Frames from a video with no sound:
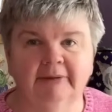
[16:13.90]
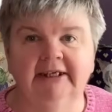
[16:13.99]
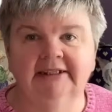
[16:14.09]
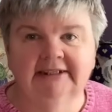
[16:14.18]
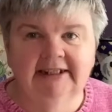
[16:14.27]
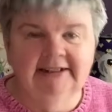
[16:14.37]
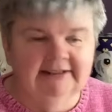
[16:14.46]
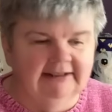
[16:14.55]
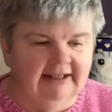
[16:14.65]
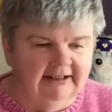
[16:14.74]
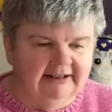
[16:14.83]
pieces
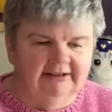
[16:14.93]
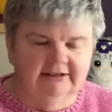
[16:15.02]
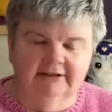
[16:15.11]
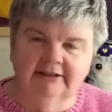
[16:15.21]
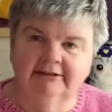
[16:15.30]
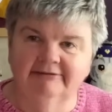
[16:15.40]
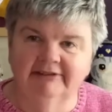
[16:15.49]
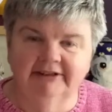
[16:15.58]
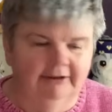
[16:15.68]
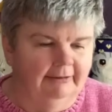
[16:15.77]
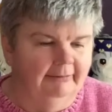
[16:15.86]
that I did a little
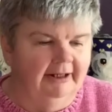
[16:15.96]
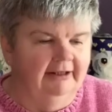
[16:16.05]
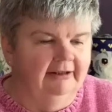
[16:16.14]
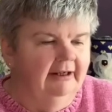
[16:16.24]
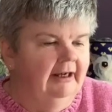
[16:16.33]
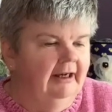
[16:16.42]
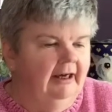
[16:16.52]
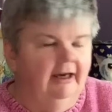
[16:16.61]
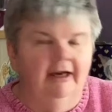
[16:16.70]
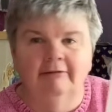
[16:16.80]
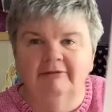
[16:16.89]
video about.
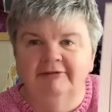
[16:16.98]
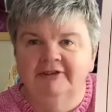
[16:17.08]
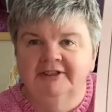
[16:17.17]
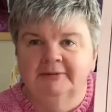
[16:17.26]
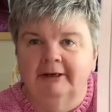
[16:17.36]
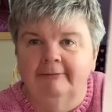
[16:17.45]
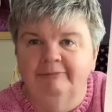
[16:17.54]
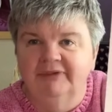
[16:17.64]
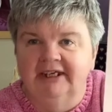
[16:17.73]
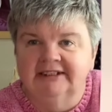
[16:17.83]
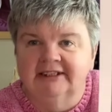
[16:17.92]
The first one
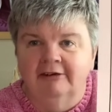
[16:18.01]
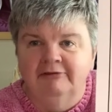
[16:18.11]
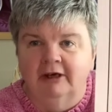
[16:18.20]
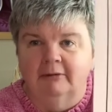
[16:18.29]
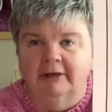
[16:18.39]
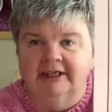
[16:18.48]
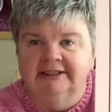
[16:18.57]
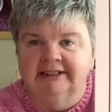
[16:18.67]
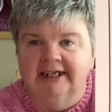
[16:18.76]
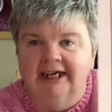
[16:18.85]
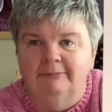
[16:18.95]
is Coffee or Wine
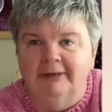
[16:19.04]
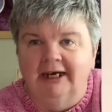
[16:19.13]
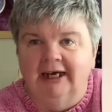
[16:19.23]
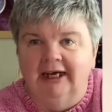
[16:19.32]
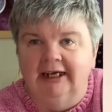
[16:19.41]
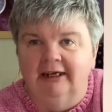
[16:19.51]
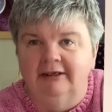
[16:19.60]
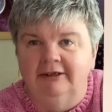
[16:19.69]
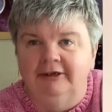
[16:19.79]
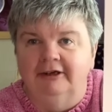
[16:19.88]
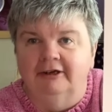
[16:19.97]
Today by
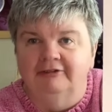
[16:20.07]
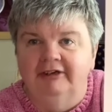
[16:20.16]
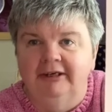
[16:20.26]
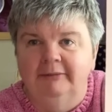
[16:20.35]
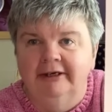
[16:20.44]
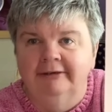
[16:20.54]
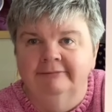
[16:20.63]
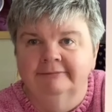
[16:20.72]
New York Dreamer.